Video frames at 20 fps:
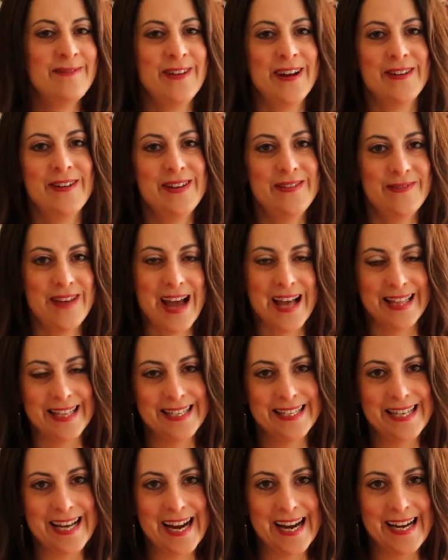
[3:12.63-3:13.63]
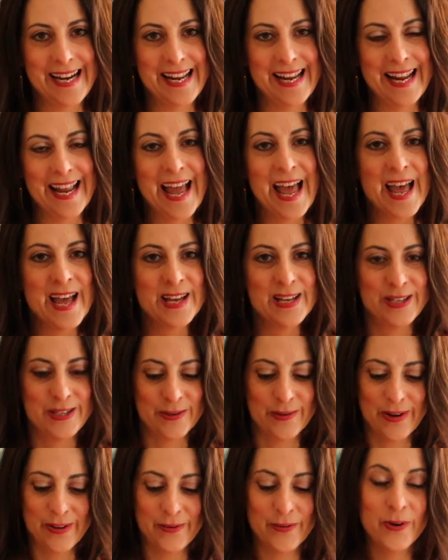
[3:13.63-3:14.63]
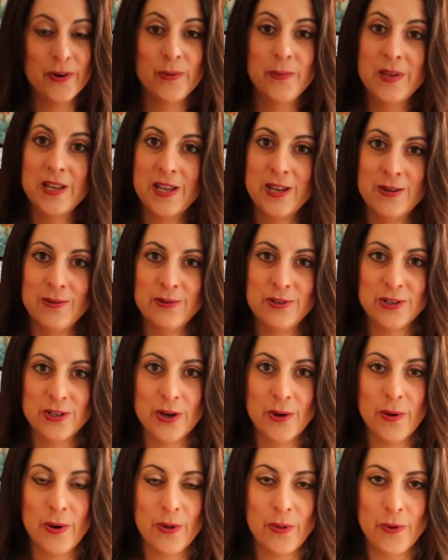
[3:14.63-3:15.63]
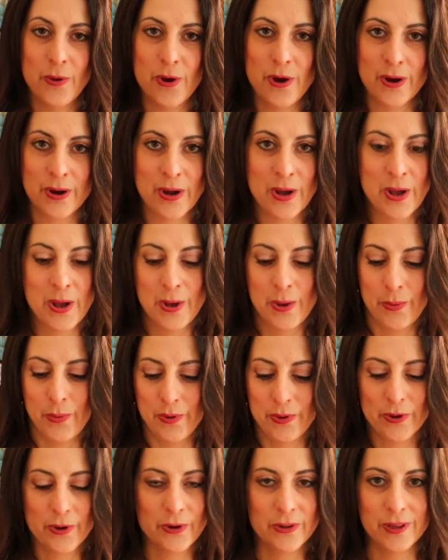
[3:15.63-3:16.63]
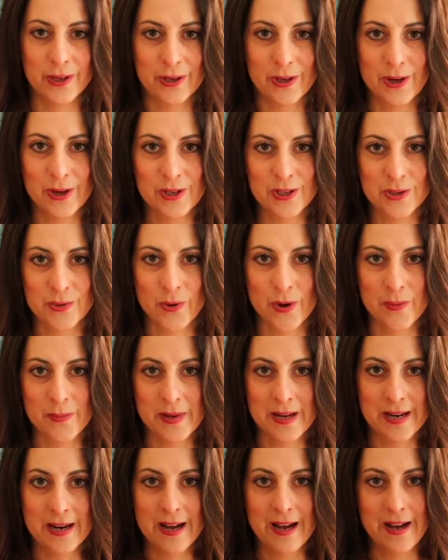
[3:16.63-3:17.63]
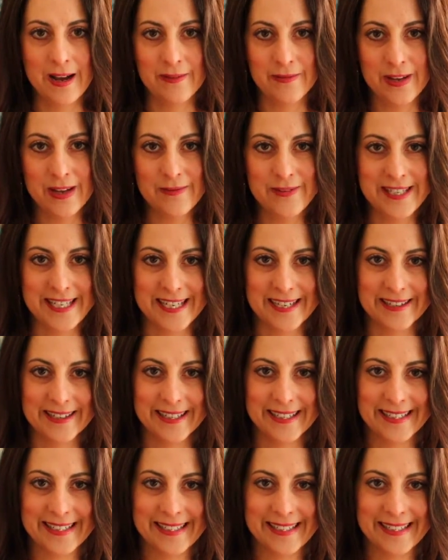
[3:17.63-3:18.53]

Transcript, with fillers: very valentine so I thought it would be cute to go along with her little assortment of gifts here.